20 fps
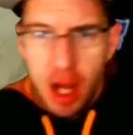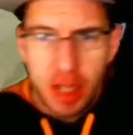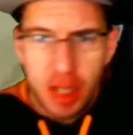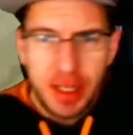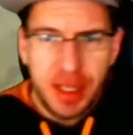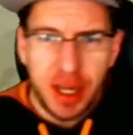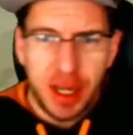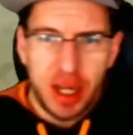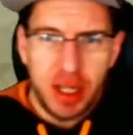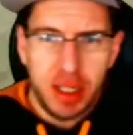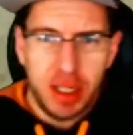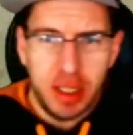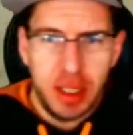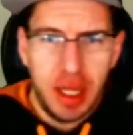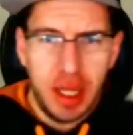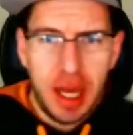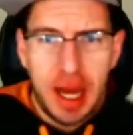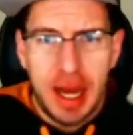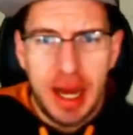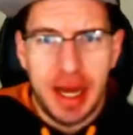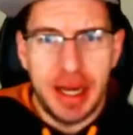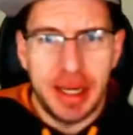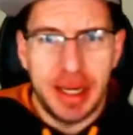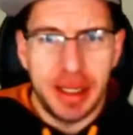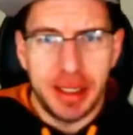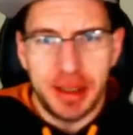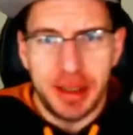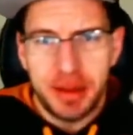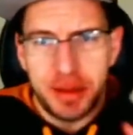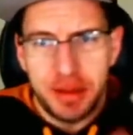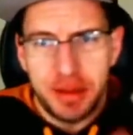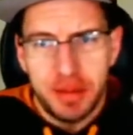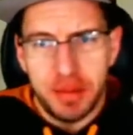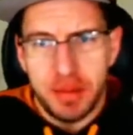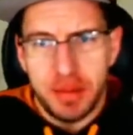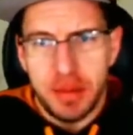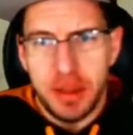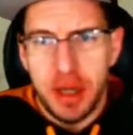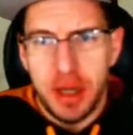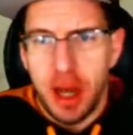in all,
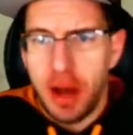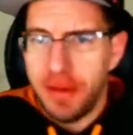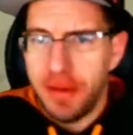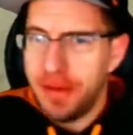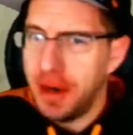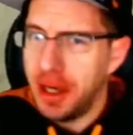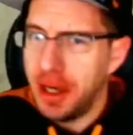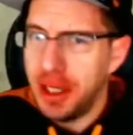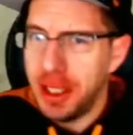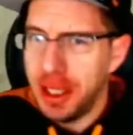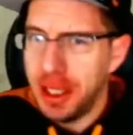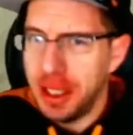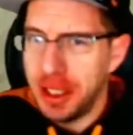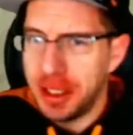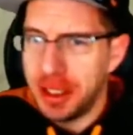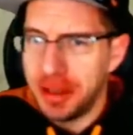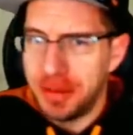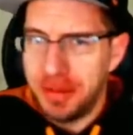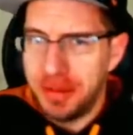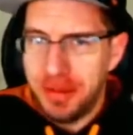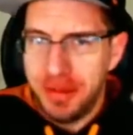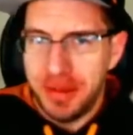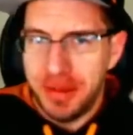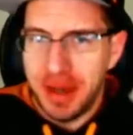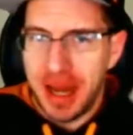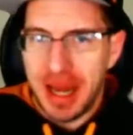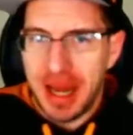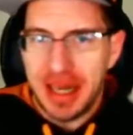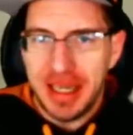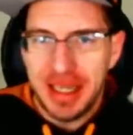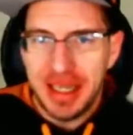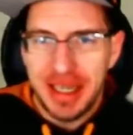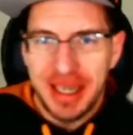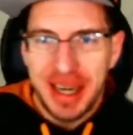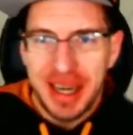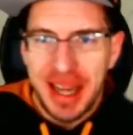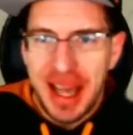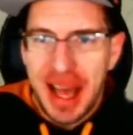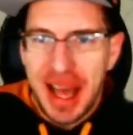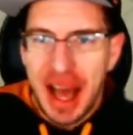not very good.
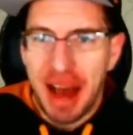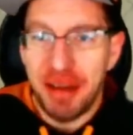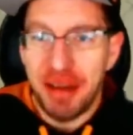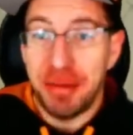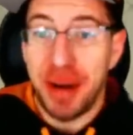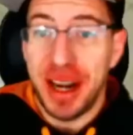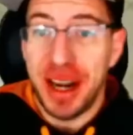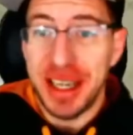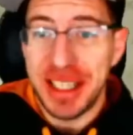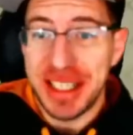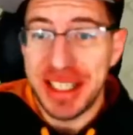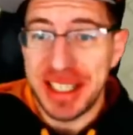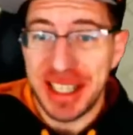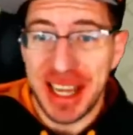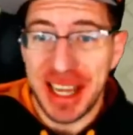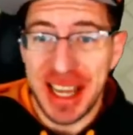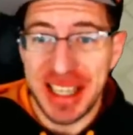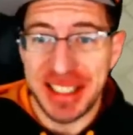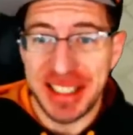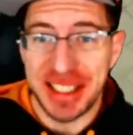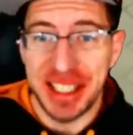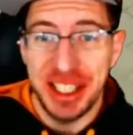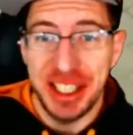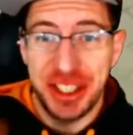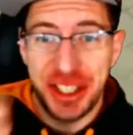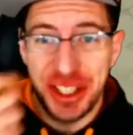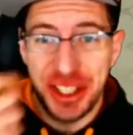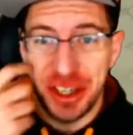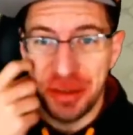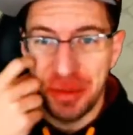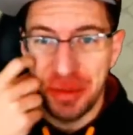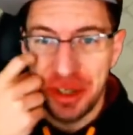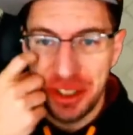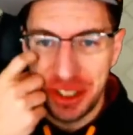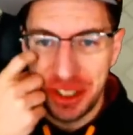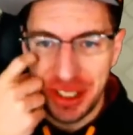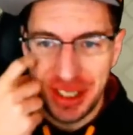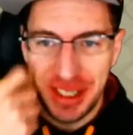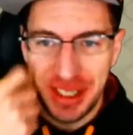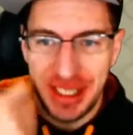I've practiced against Lich so
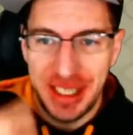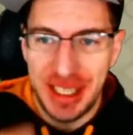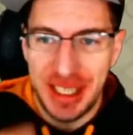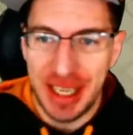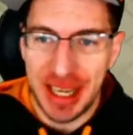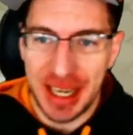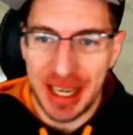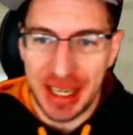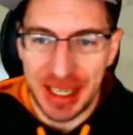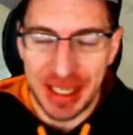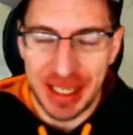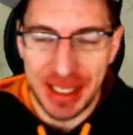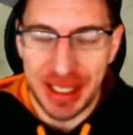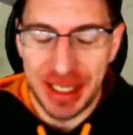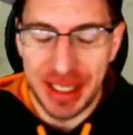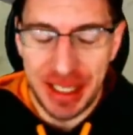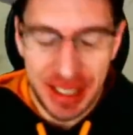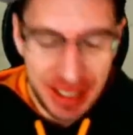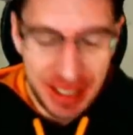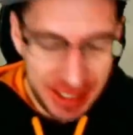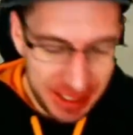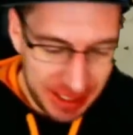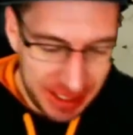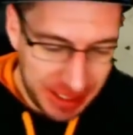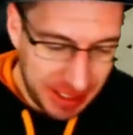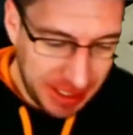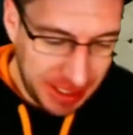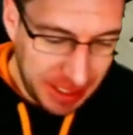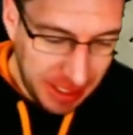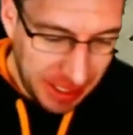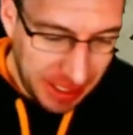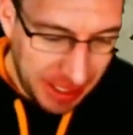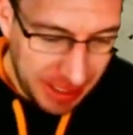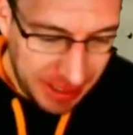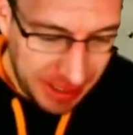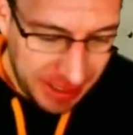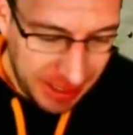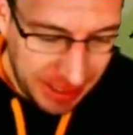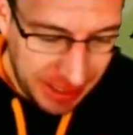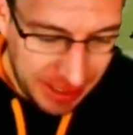much in the
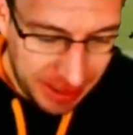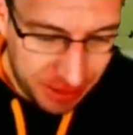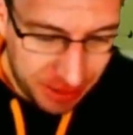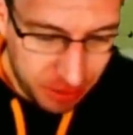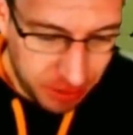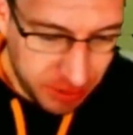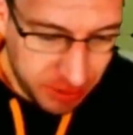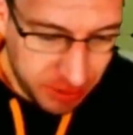dual